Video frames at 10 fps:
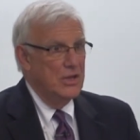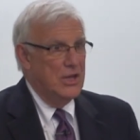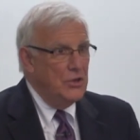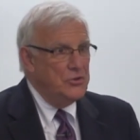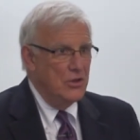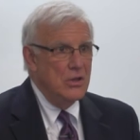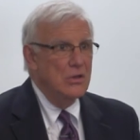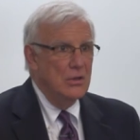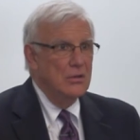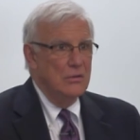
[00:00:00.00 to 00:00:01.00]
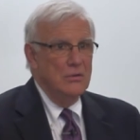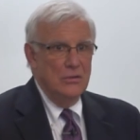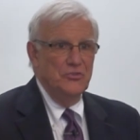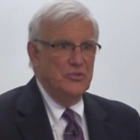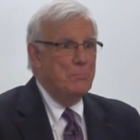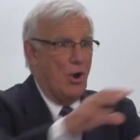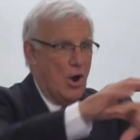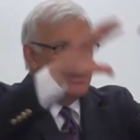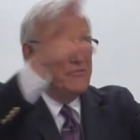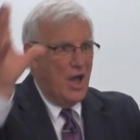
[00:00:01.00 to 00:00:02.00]
Kenya is a
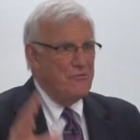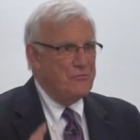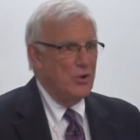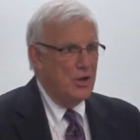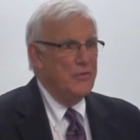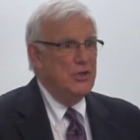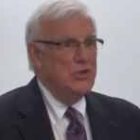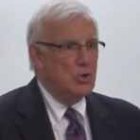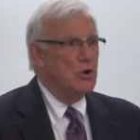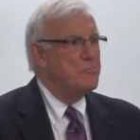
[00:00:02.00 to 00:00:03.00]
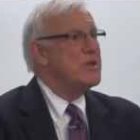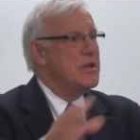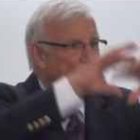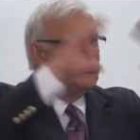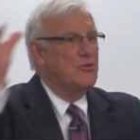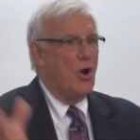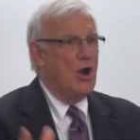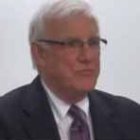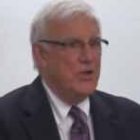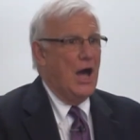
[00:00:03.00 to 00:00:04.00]
part of Africa that Europeans
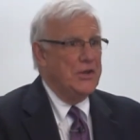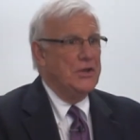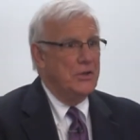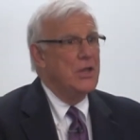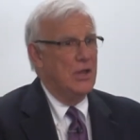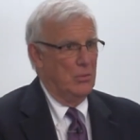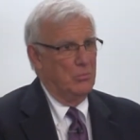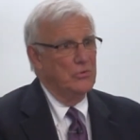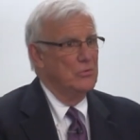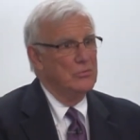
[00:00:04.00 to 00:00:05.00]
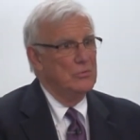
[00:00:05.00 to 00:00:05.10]
carved out and named.